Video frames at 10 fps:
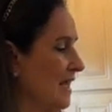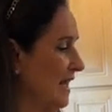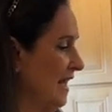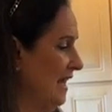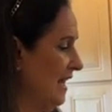
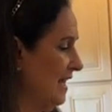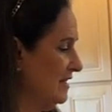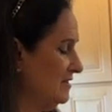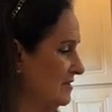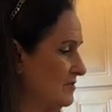
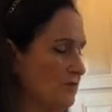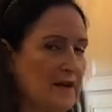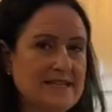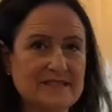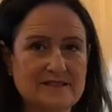and
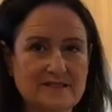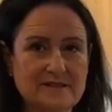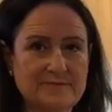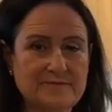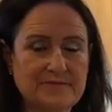raisins.
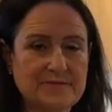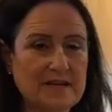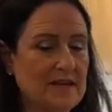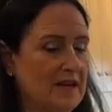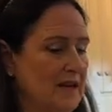
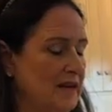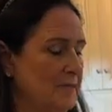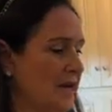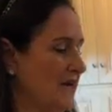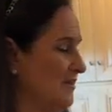
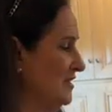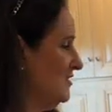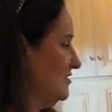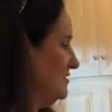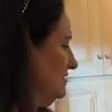Um, and
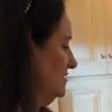this